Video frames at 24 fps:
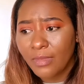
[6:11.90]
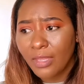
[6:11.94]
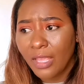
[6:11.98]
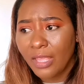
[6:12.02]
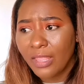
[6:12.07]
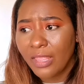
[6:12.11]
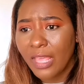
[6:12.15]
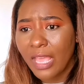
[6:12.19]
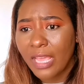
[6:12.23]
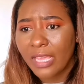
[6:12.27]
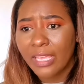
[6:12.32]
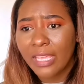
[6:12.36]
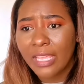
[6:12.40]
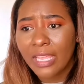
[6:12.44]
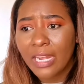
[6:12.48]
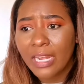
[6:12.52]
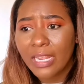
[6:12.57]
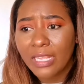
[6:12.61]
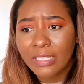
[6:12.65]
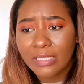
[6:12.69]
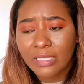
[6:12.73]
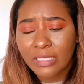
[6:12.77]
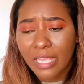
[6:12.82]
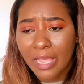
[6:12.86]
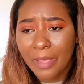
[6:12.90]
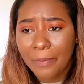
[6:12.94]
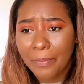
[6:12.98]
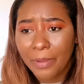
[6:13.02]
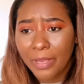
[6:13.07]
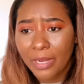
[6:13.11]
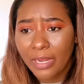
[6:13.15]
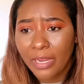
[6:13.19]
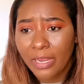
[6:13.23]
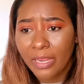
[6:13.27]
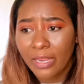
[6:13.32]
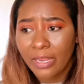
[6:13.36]
There are killings
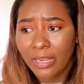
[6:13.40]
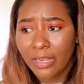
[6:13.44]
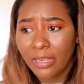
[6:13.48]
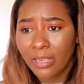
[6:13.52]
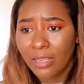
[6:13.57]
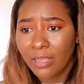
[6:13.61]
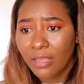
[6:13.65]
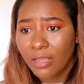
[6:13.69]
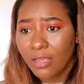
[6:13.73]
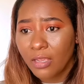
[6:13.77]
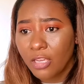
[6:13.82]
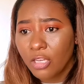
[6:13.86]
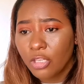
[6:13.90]
happening,